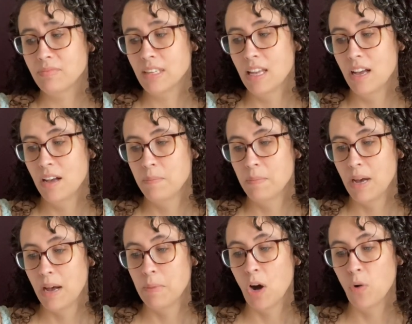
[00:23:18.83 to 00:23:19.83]

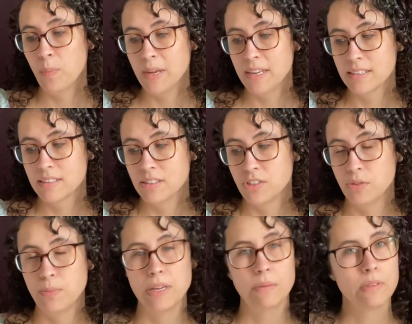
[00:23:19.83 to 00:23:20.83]
I'm hoping to
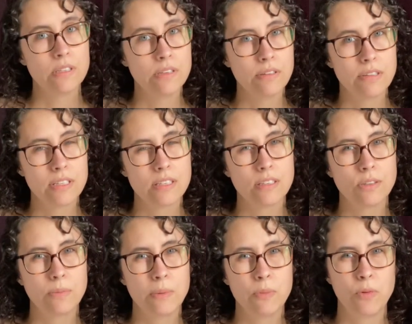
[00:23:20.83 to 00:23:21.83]
be able to do this a little
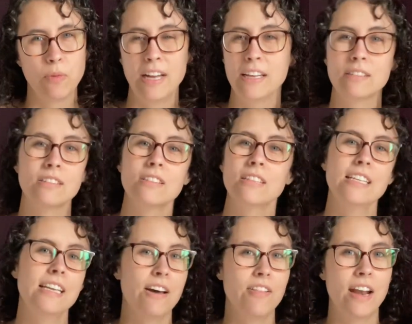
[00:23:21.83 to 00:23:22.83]
bit more regularly now that